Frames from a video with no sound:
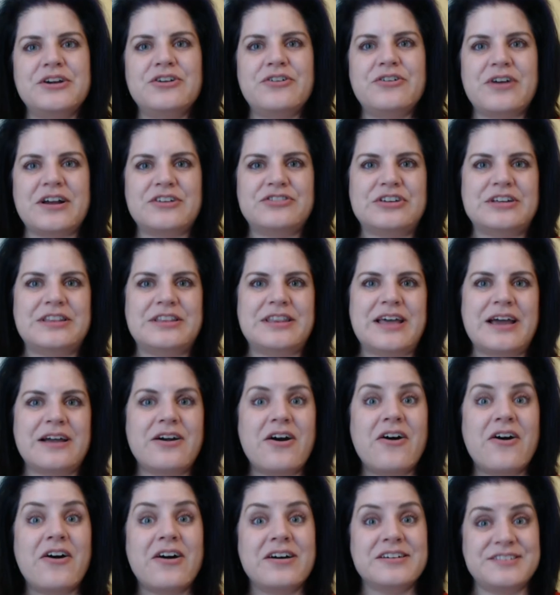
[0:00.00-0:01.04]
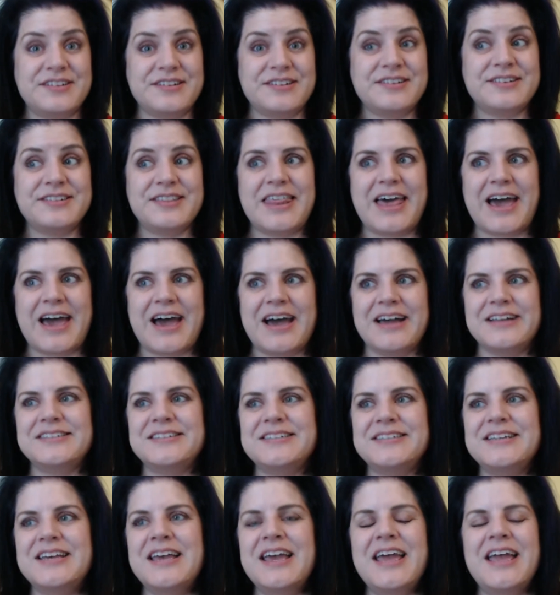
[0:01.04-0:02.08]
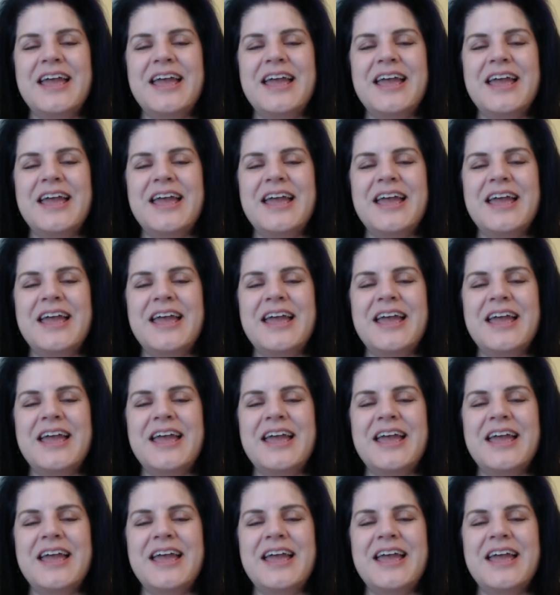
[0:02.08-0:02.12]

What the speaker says: aggression that causes that.